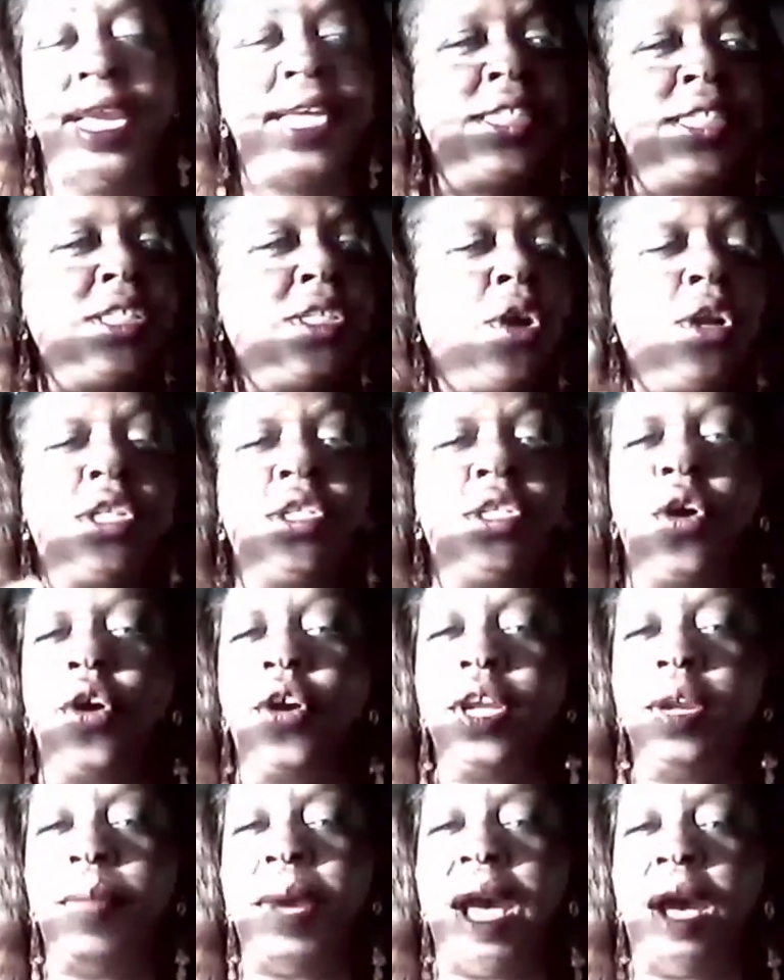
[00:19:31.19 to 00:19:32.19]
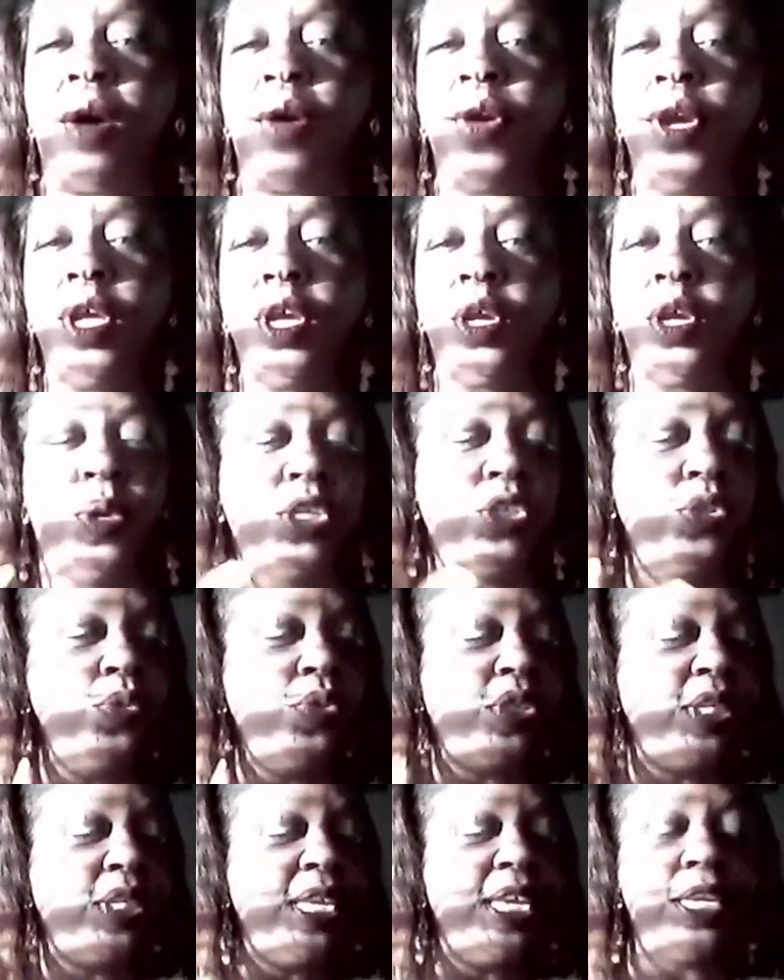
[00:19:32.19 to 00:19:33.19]
and start talking about what
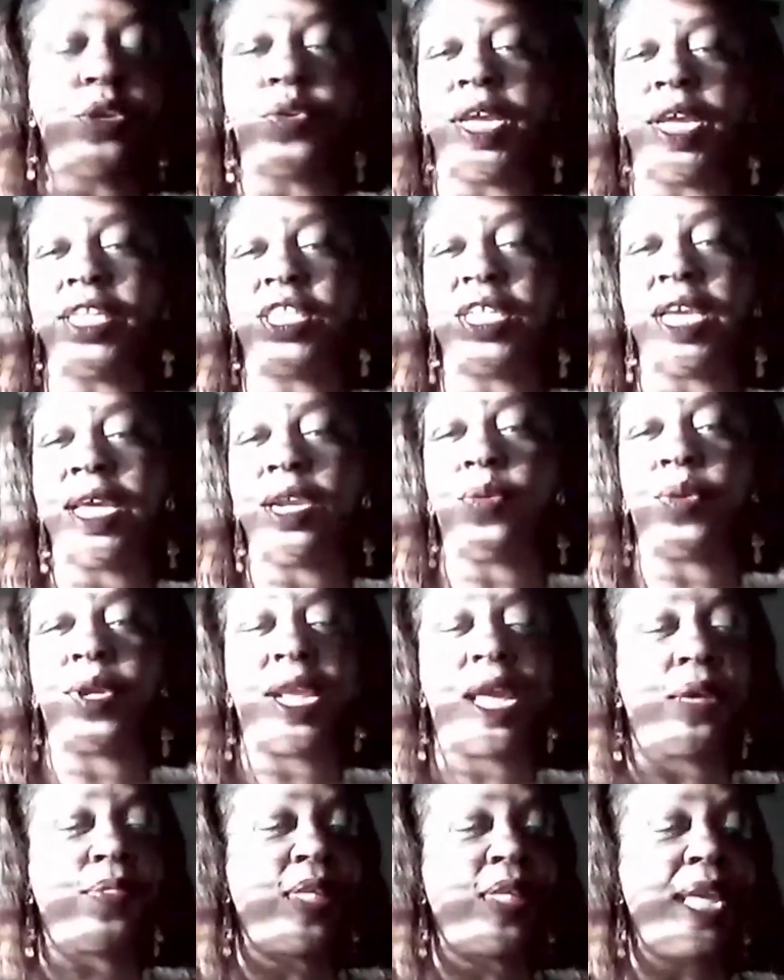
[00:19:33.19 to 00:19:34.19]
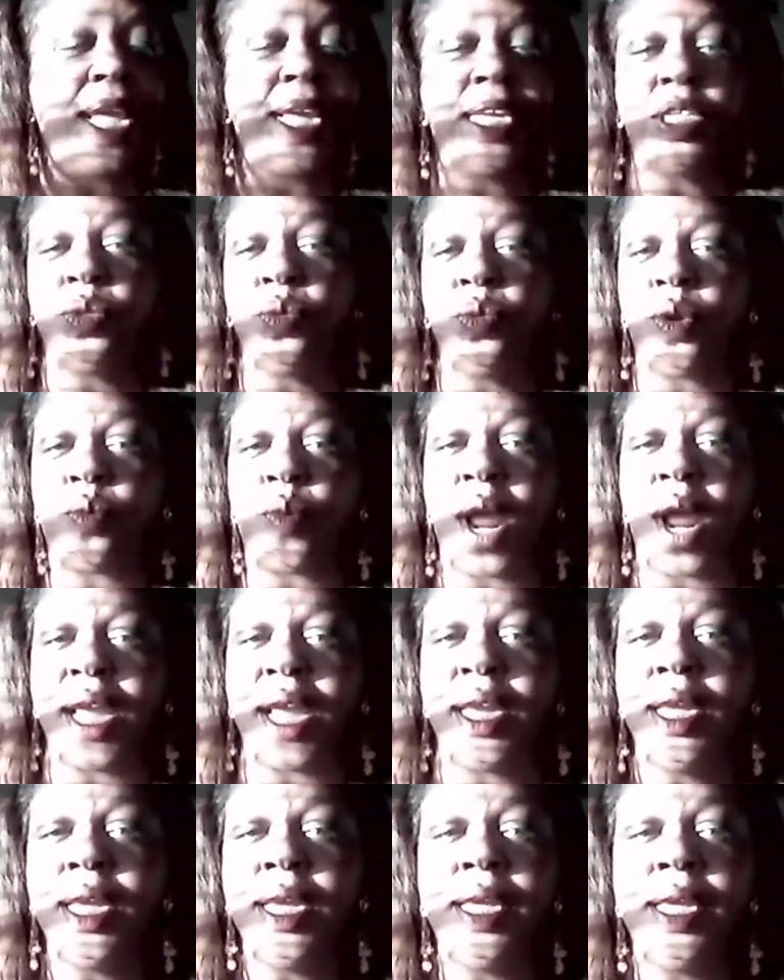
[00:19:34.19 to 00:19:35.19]
you've seen on their channel and how they ain't doing
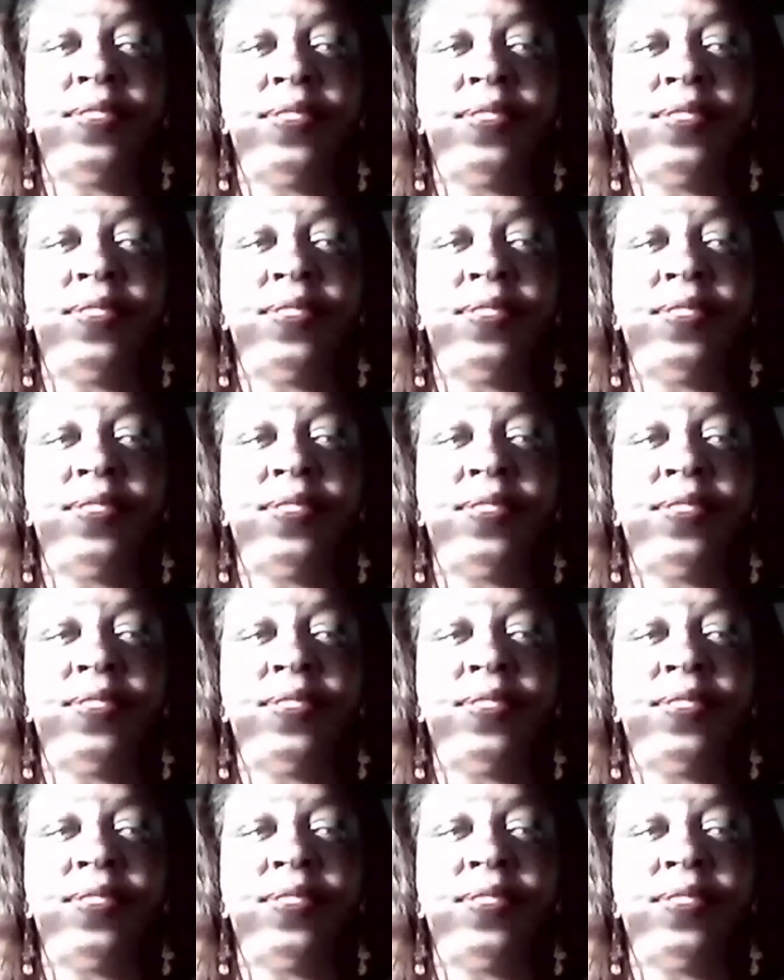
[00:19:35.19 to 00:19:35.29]
right?